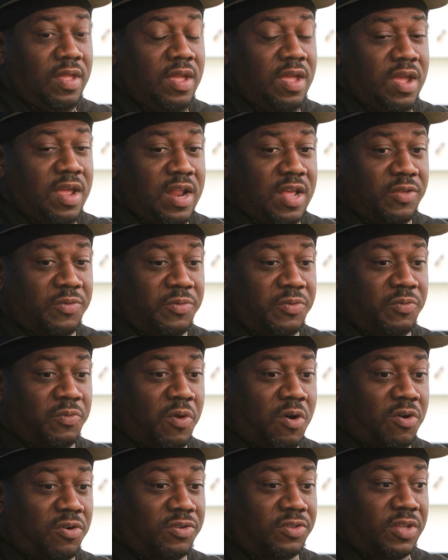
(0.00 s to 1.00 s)
And as we
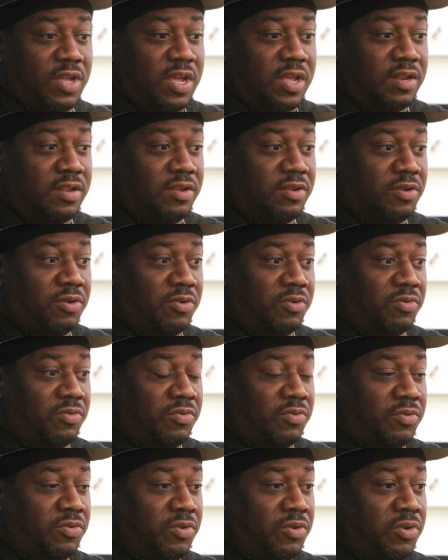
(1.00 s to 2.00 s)
walked in, you know,
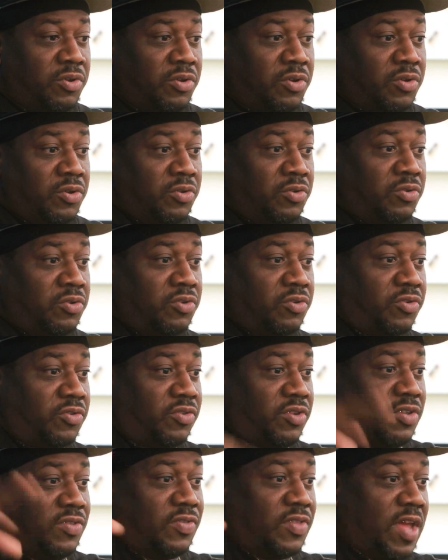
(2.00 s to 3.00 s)
you'll
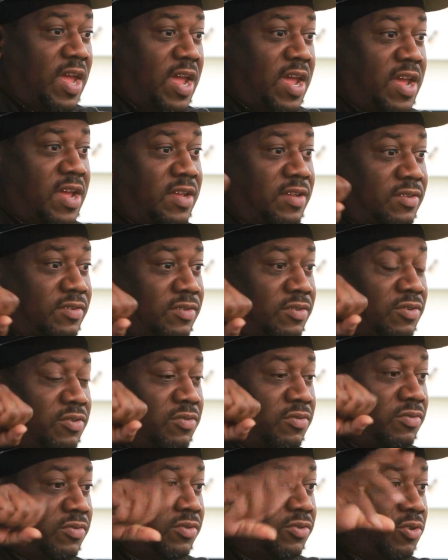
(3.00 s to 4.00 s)
see things, you
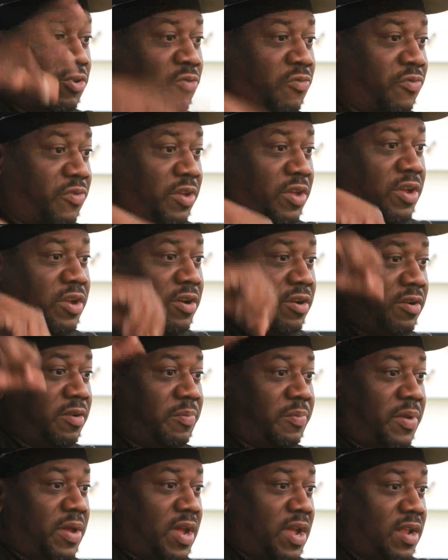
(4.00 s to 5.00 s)
know, the sofa here, the
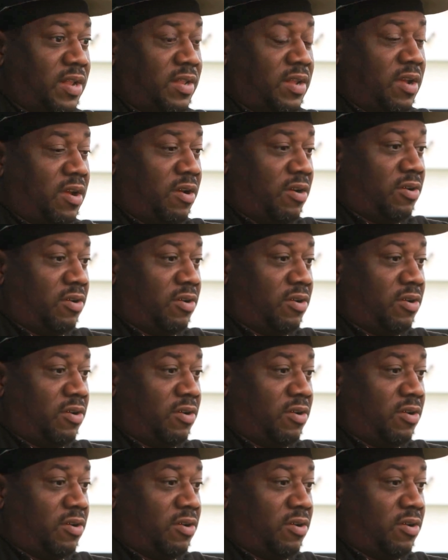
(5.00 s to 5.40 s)
bed there,